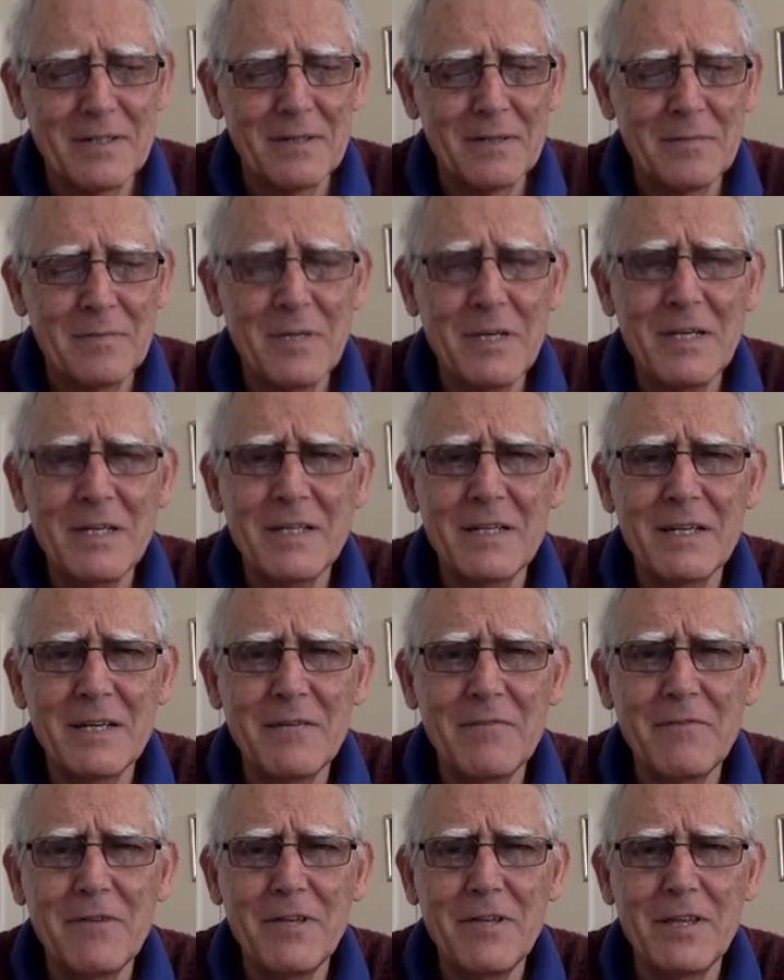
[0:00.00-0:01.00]
man,
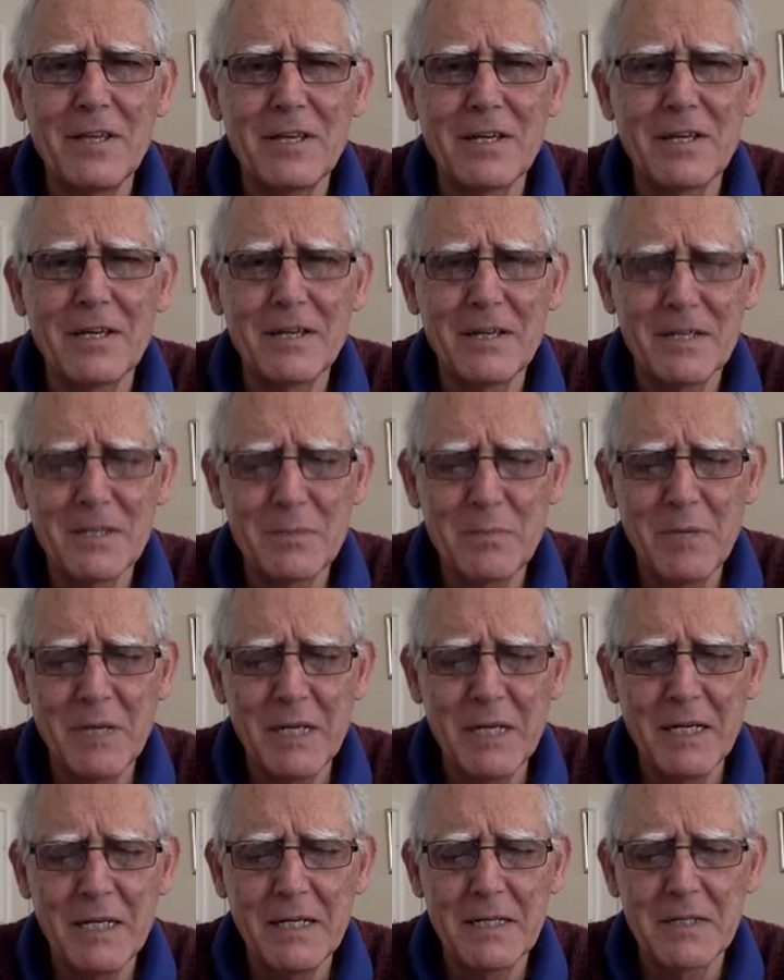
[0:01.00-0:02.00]
everything is
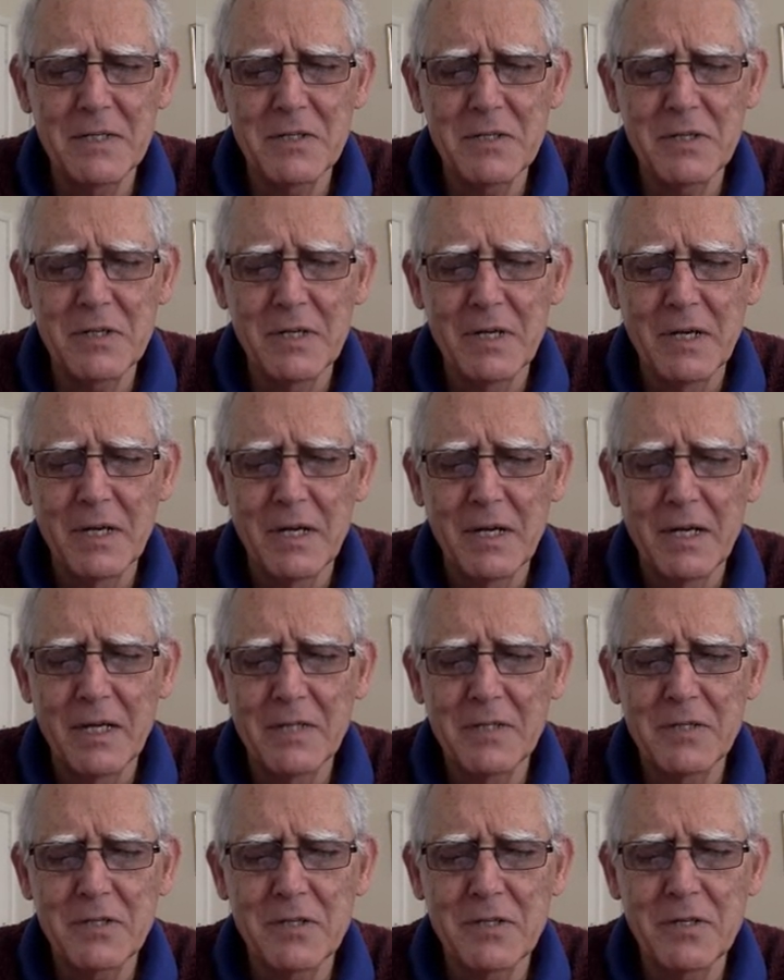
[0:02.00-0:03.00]
meaningless.
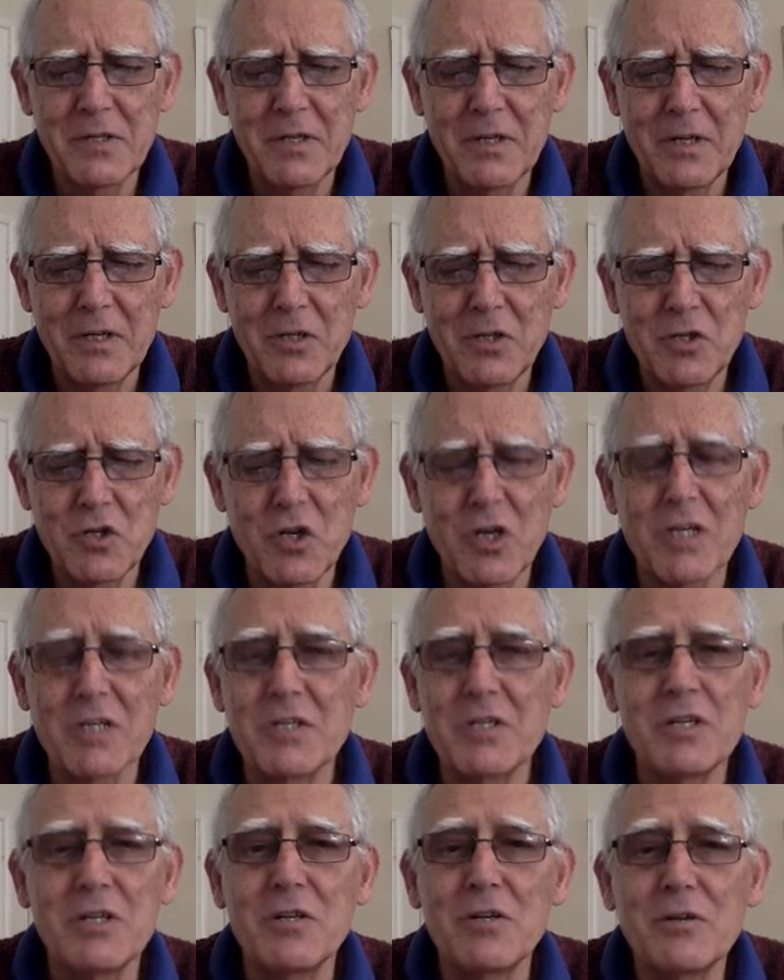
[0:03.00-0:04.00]
It's the
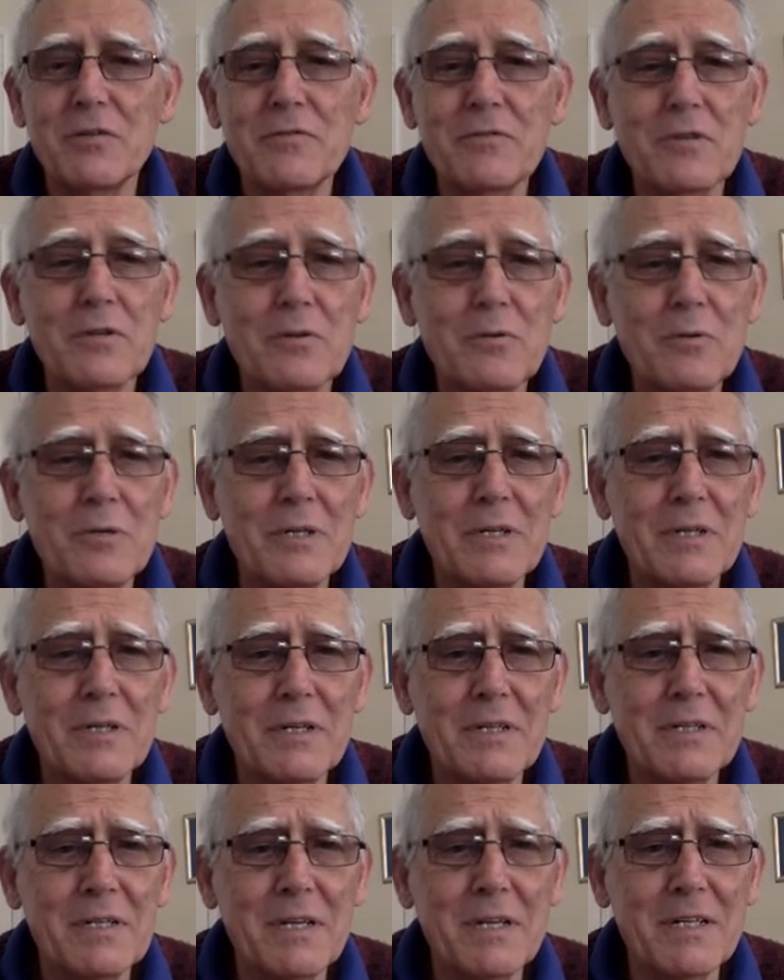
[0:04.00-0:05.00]
chasing after the wind.
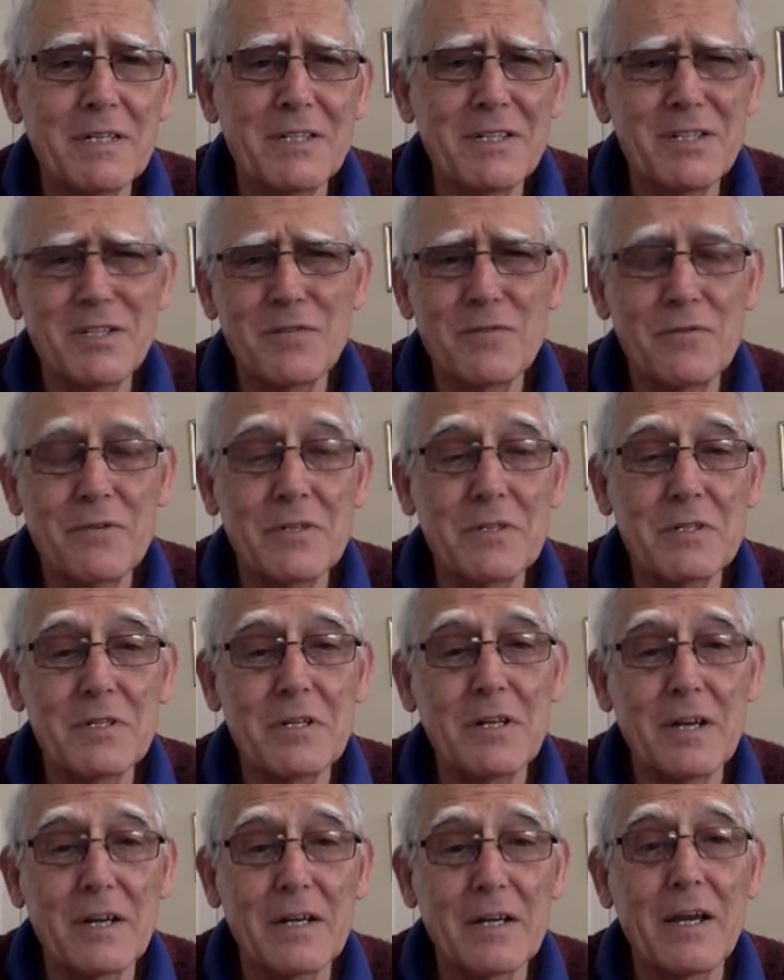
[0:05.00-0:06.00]
It, it just feels
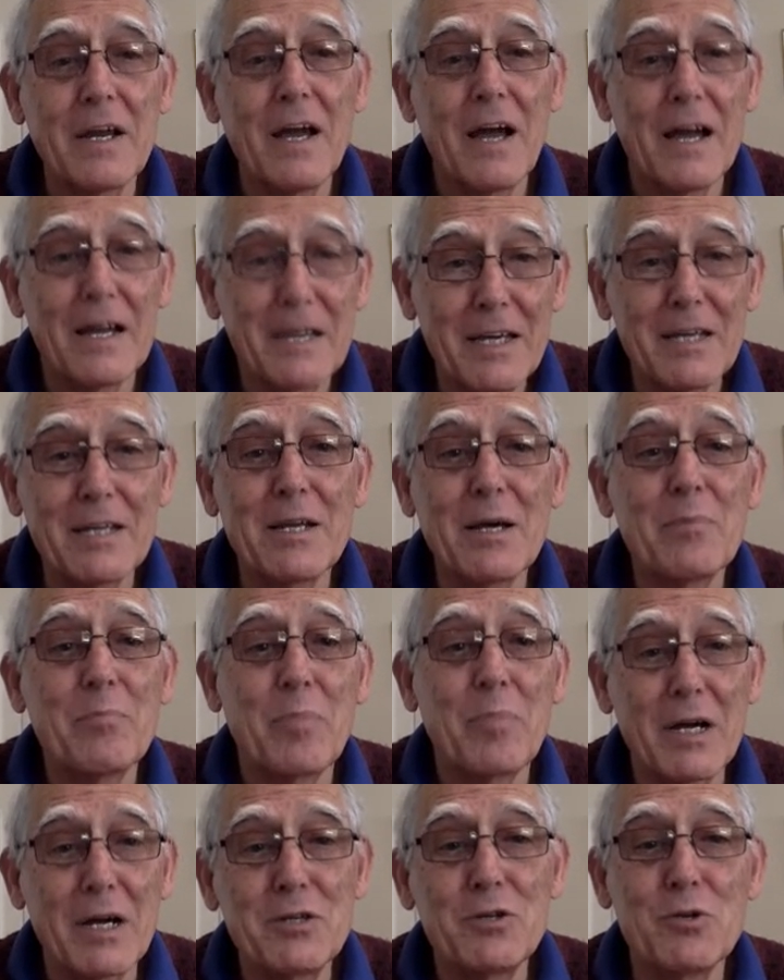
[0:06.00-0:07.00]
like I get up,
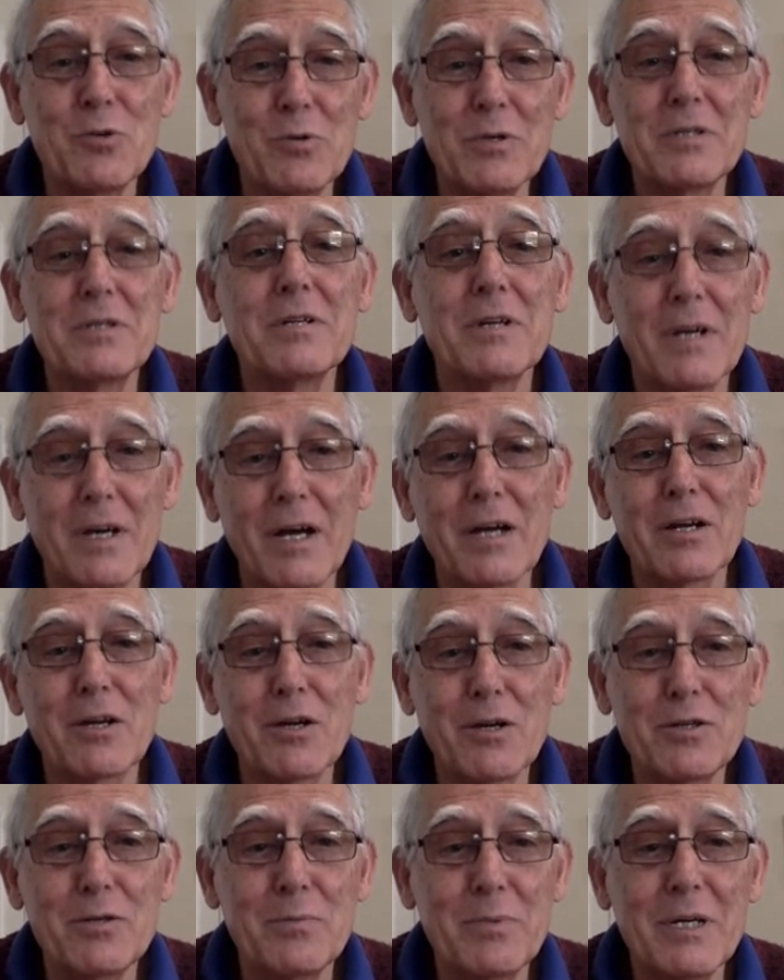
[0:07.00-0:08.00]
I do it, I go
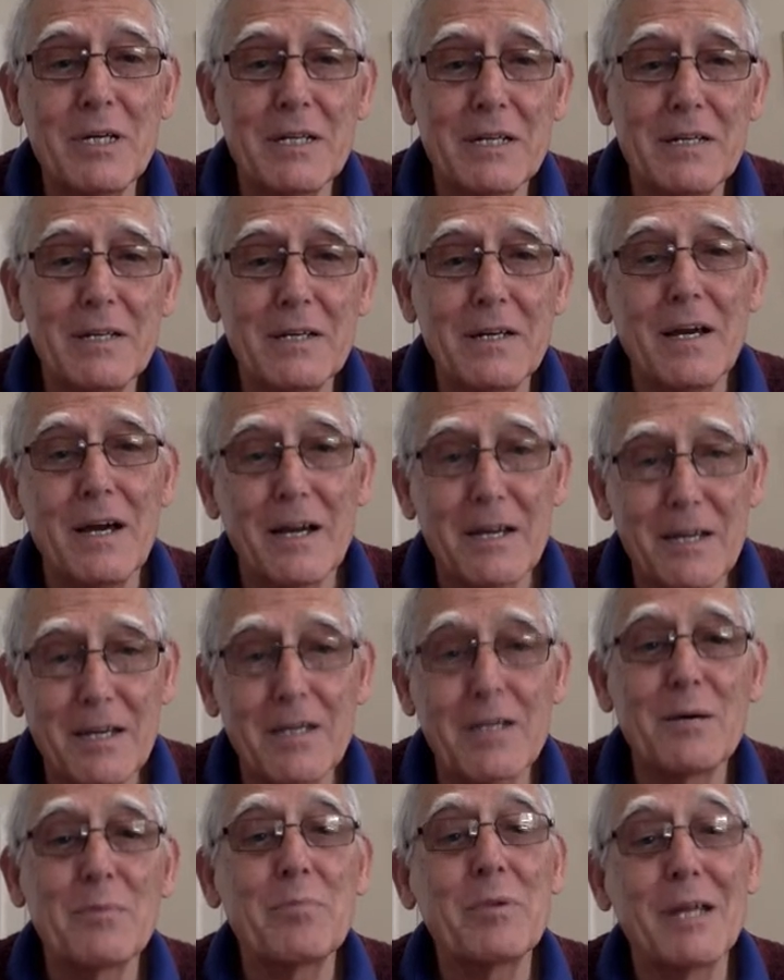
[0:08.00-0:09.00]
to bed. I get
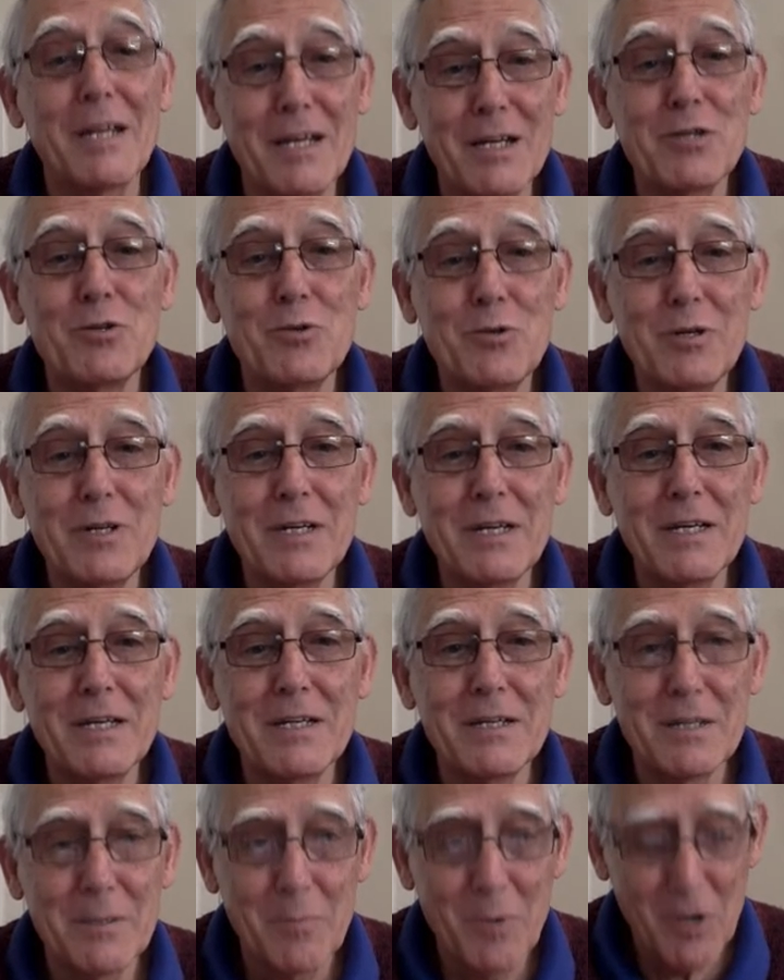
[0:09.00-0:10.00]
up and I do it again
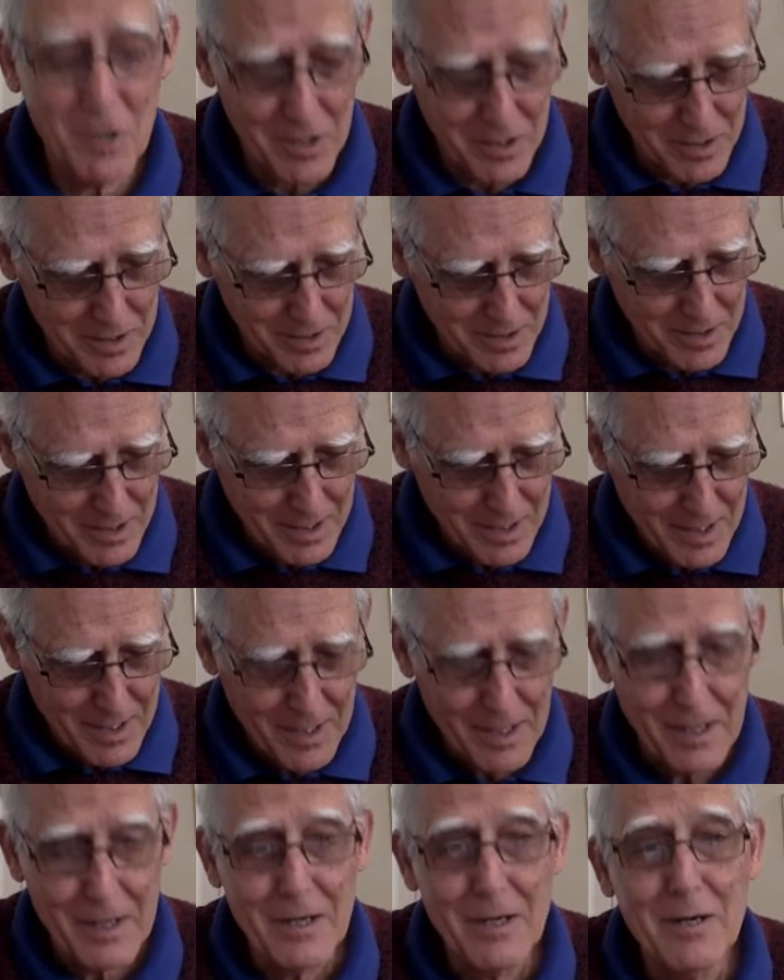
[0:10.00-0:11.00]
tomorrow.
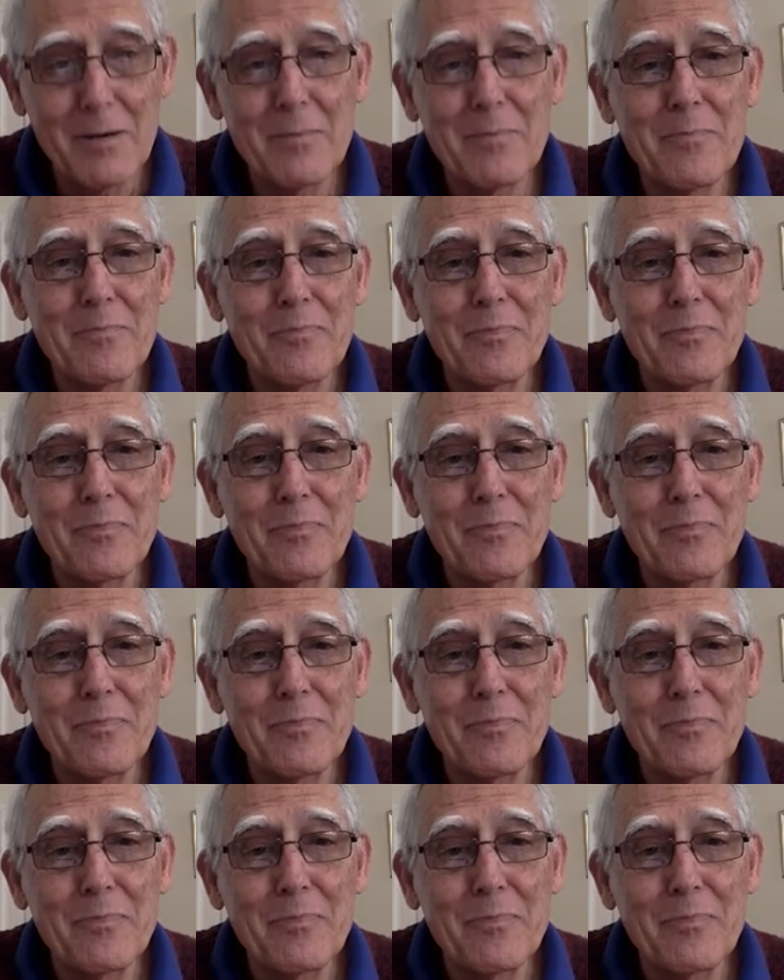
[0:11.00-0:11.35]
Um,